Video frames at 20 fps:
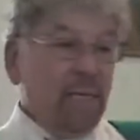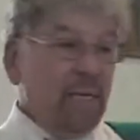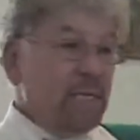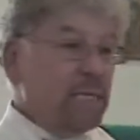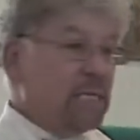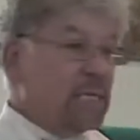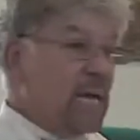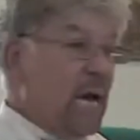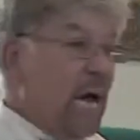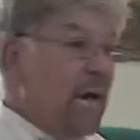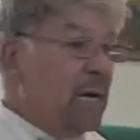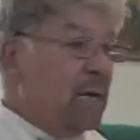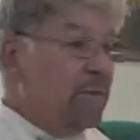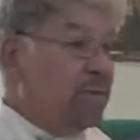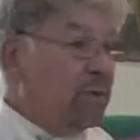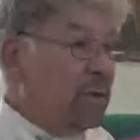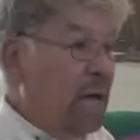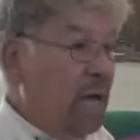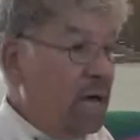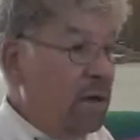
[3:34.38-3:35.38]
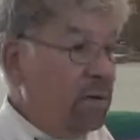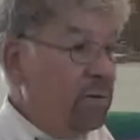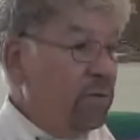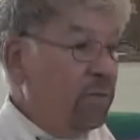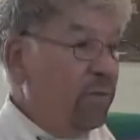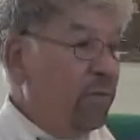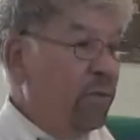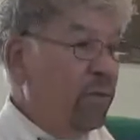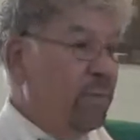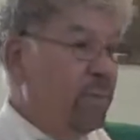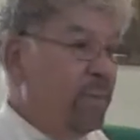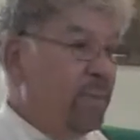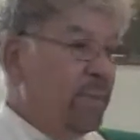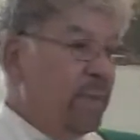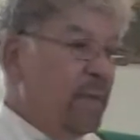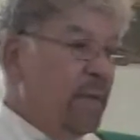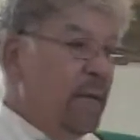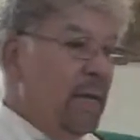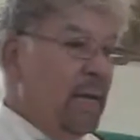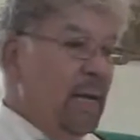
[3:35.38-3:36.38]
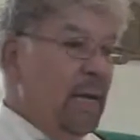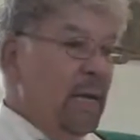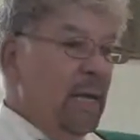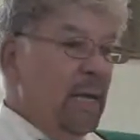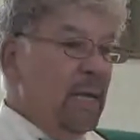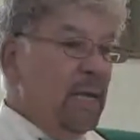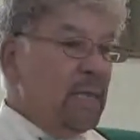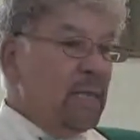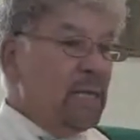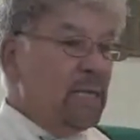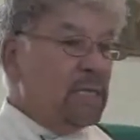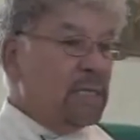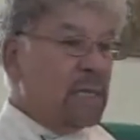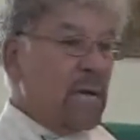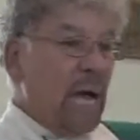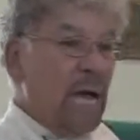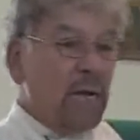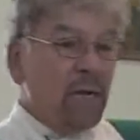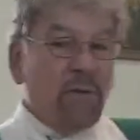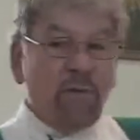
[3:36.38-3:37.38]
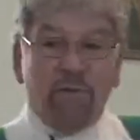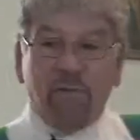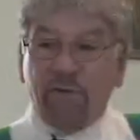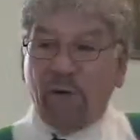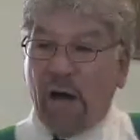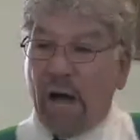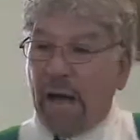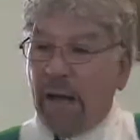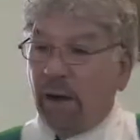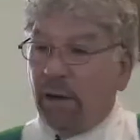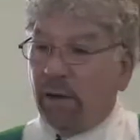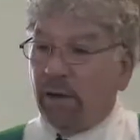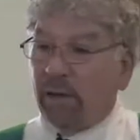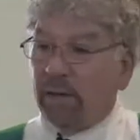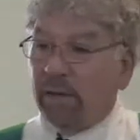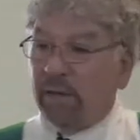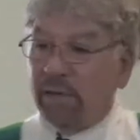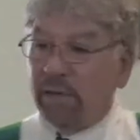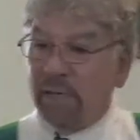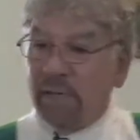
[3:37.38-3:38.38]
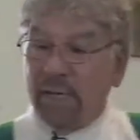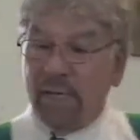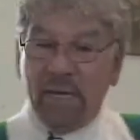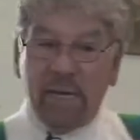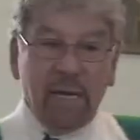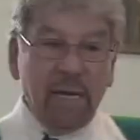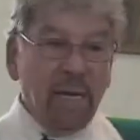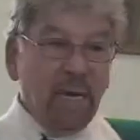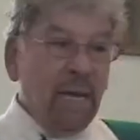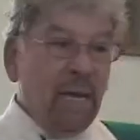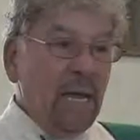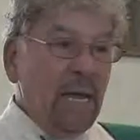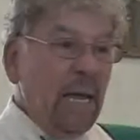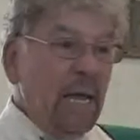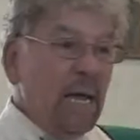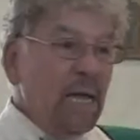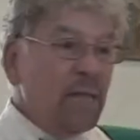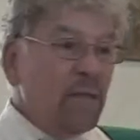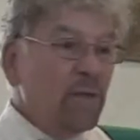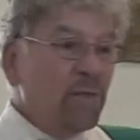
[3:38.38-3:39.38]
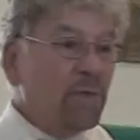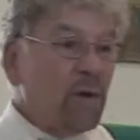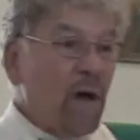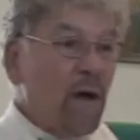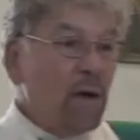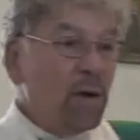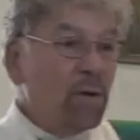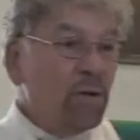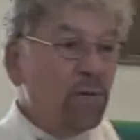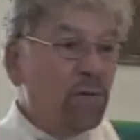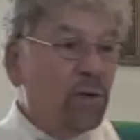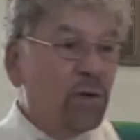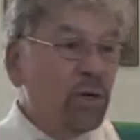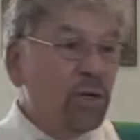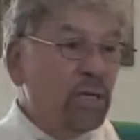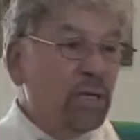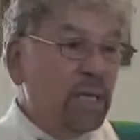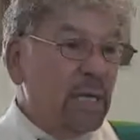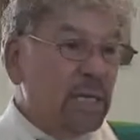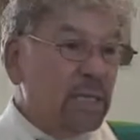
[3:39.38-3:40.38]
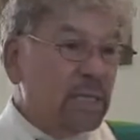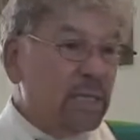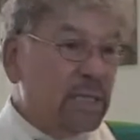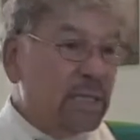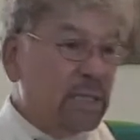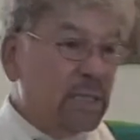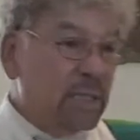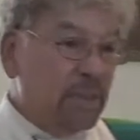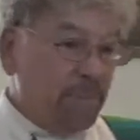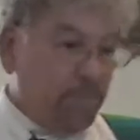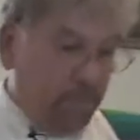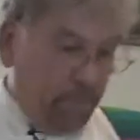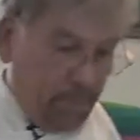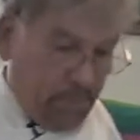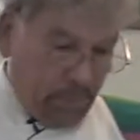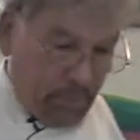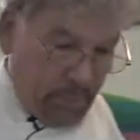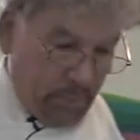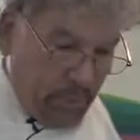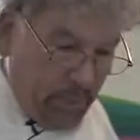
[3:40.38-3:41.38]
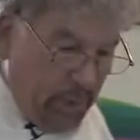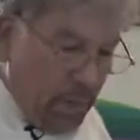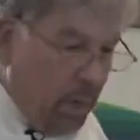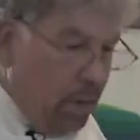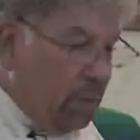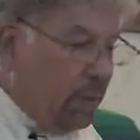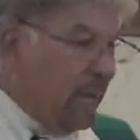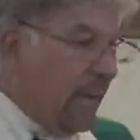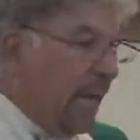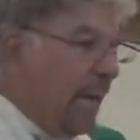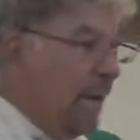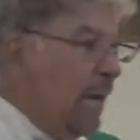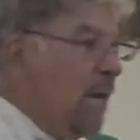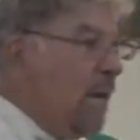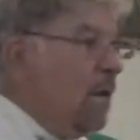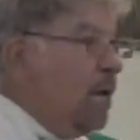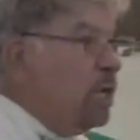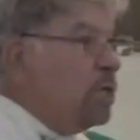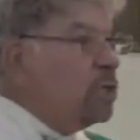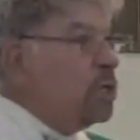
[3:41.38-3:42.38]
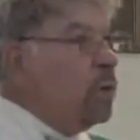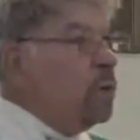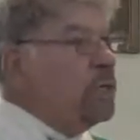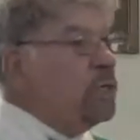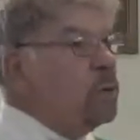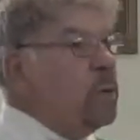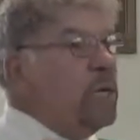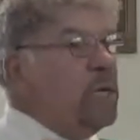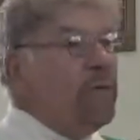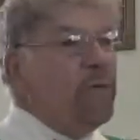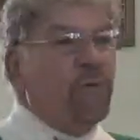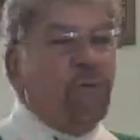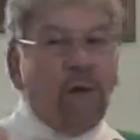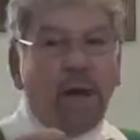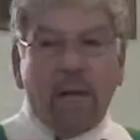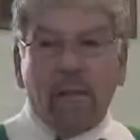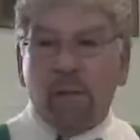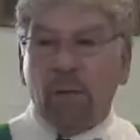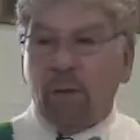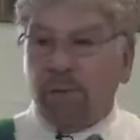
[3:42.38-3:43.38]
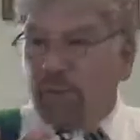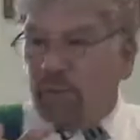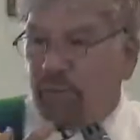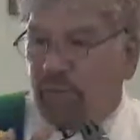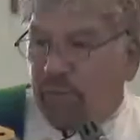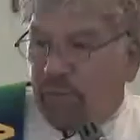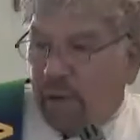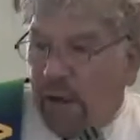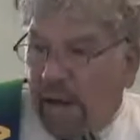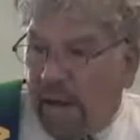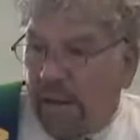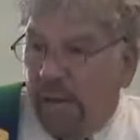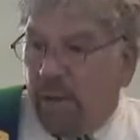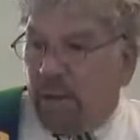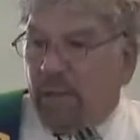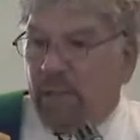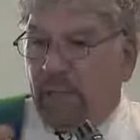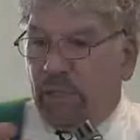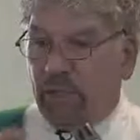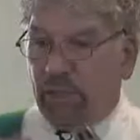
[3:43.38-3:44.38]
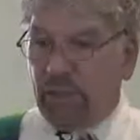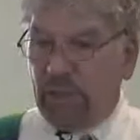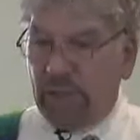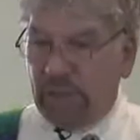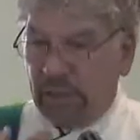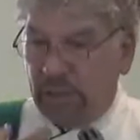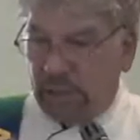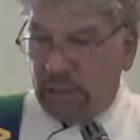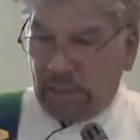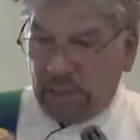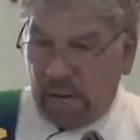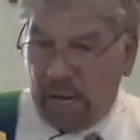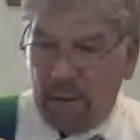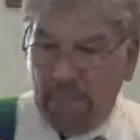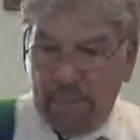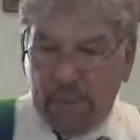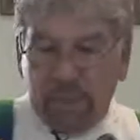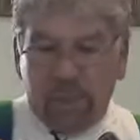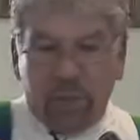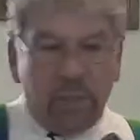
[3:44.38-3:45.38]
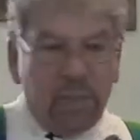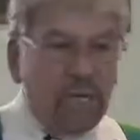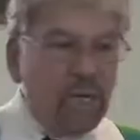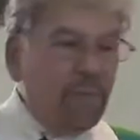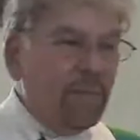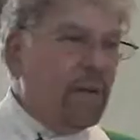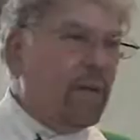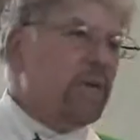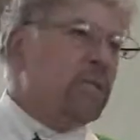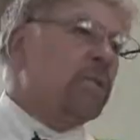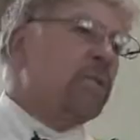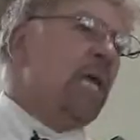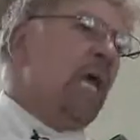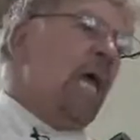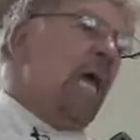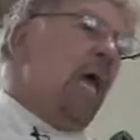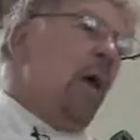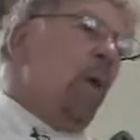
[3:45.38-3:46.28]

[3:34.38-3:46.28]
The side of love, the side of fire, the fire of goodness Okay. So as we follow the fire that Jesus is coming to give us,